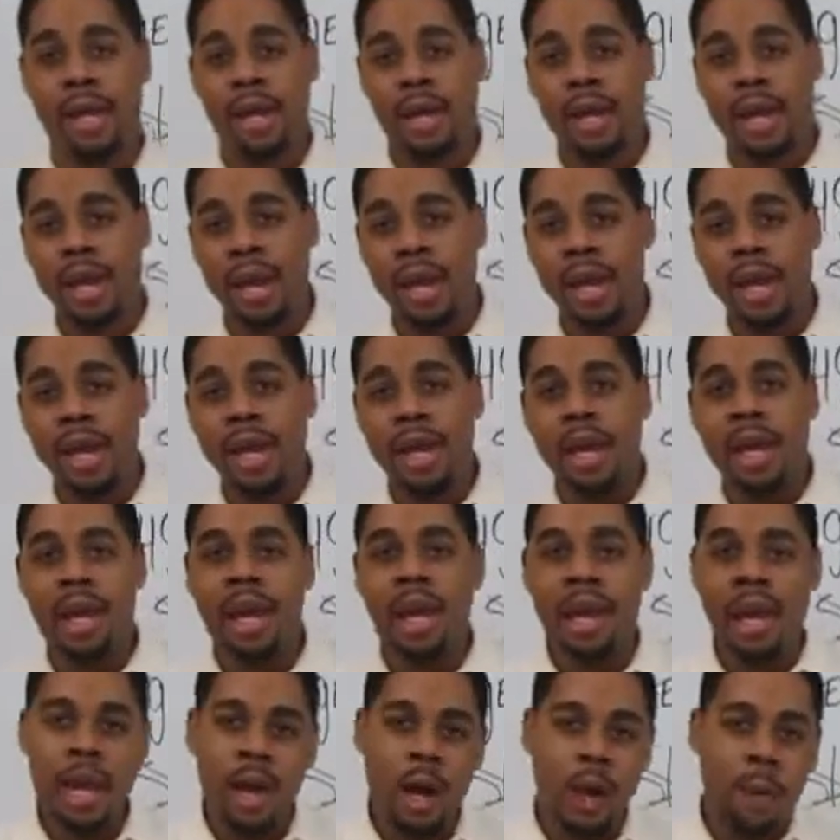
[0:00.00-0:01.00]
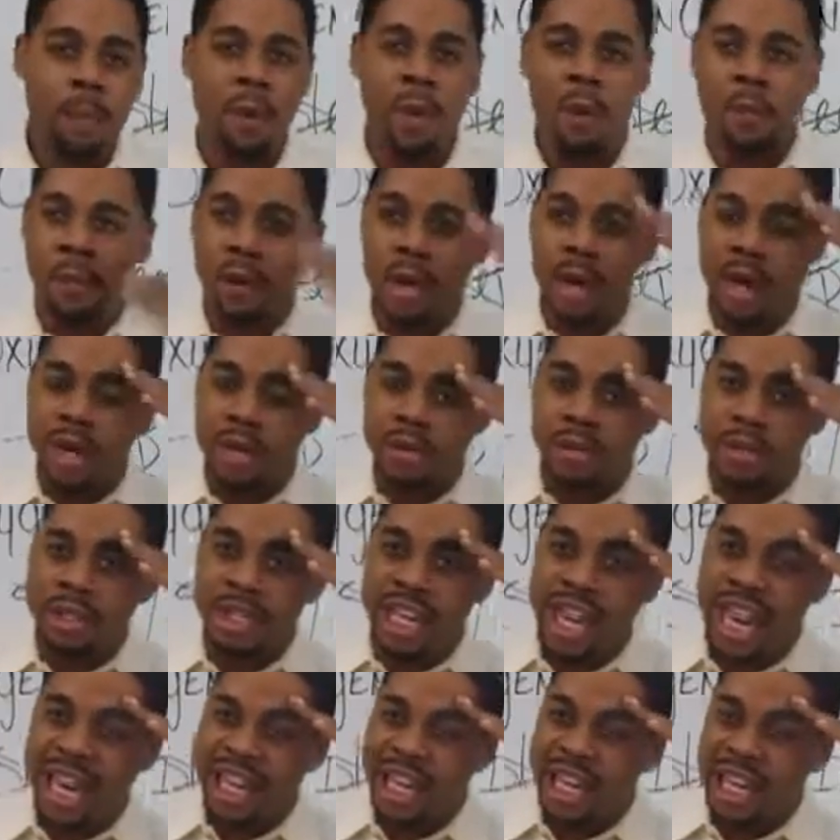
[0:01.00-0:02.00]
Okay? Help people
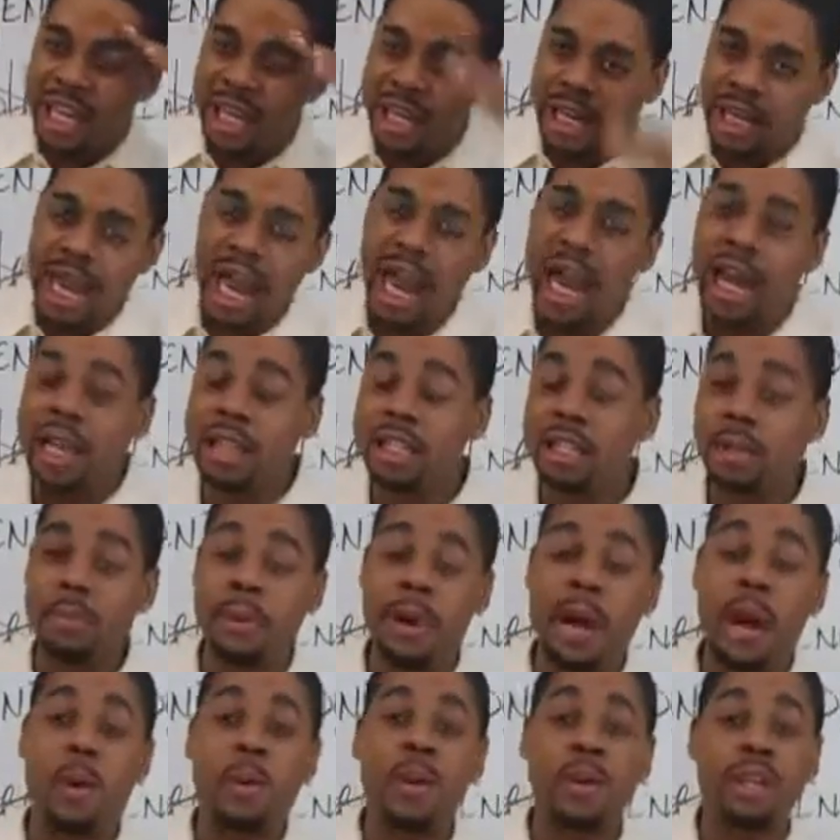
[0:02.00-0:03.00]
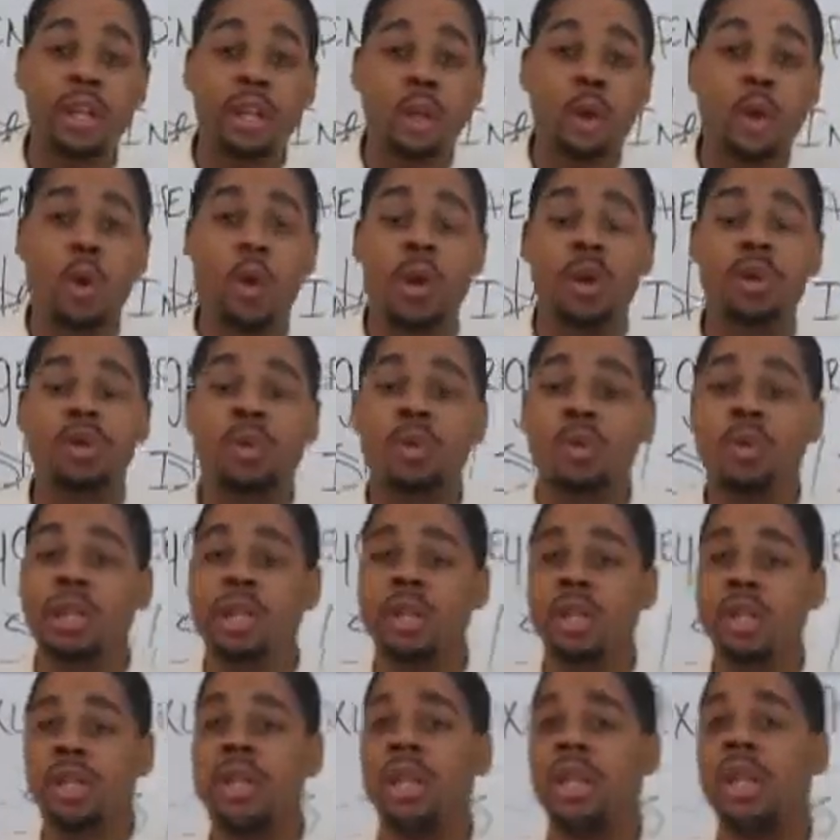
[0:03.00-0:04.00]
understand and get knowledge about what they're going through, what
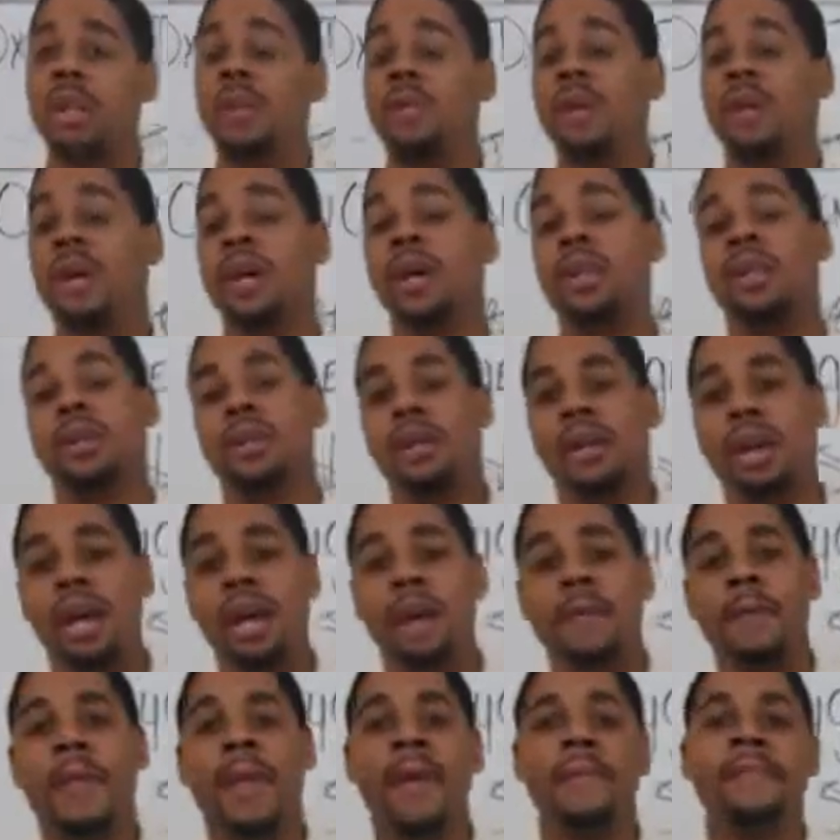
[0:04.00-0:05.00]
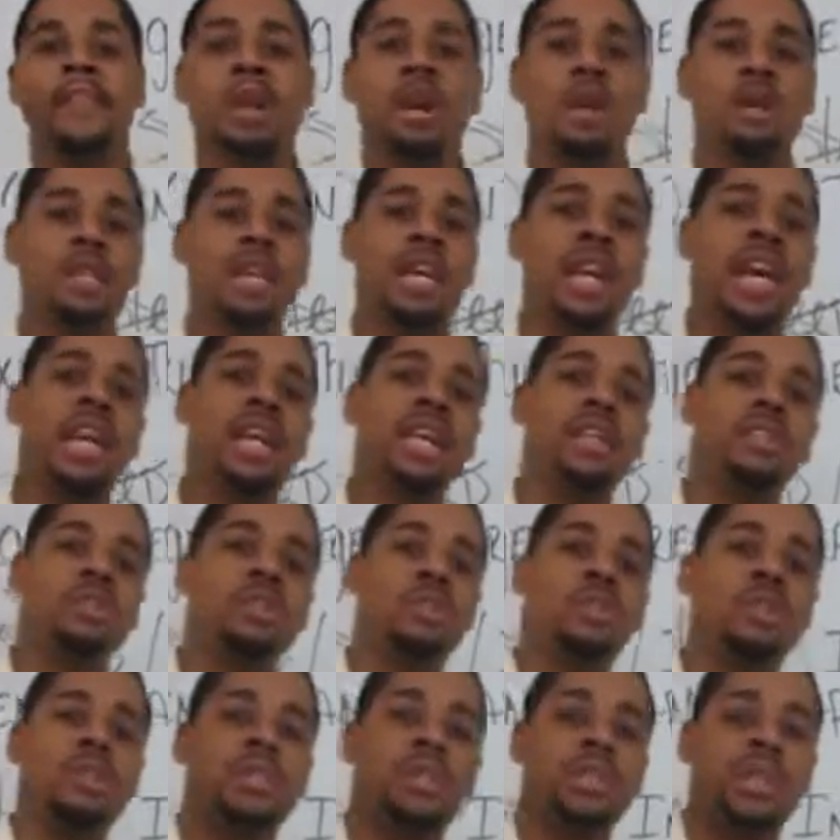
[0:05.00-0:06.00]
they're dealing with. Okay? Third thing I need you to
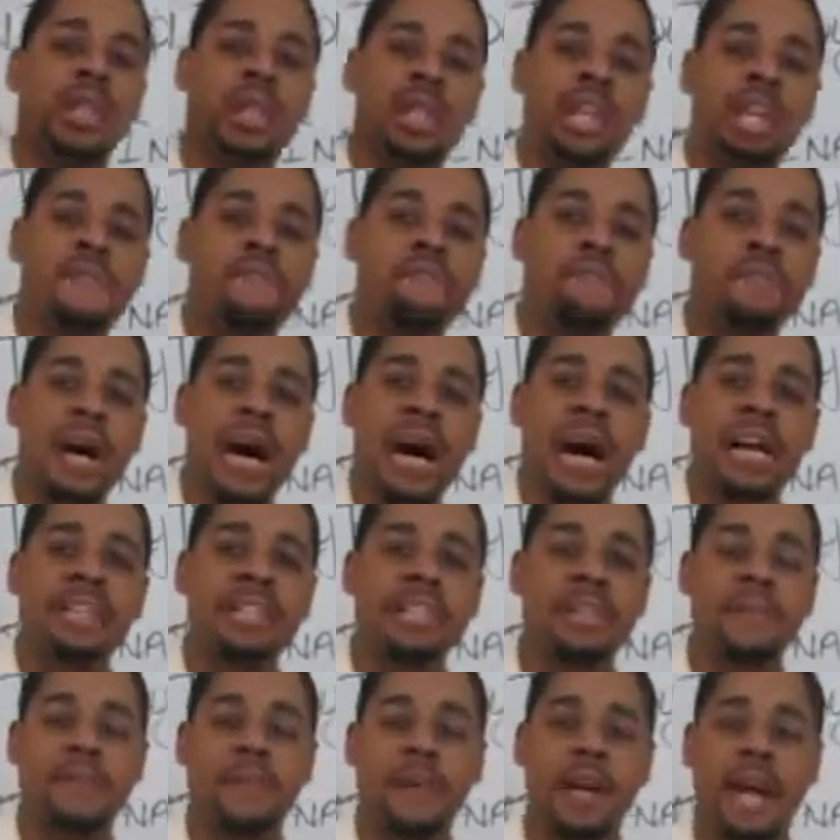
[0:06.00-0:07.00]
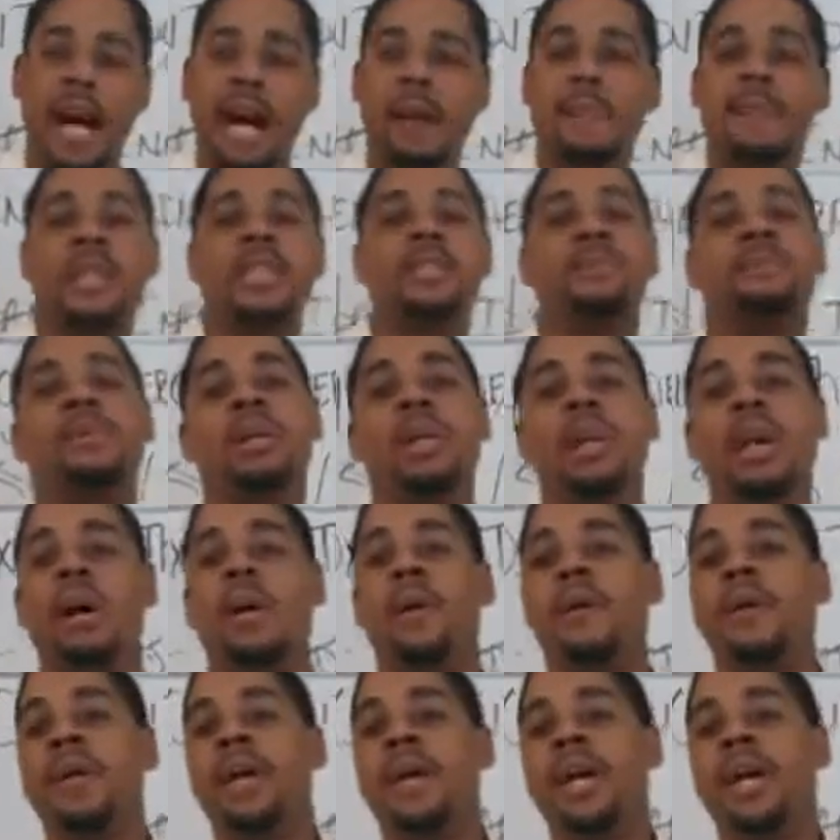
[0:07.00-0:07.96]
do is to leave positive comments below.